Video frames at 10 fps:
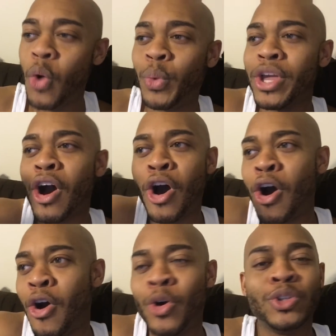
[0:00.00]
We
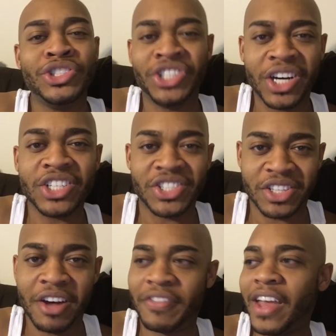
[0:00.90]
all judge
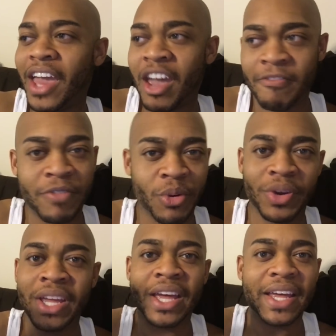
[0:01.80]
stuff
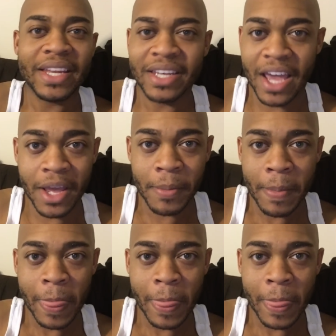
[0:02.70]
every day.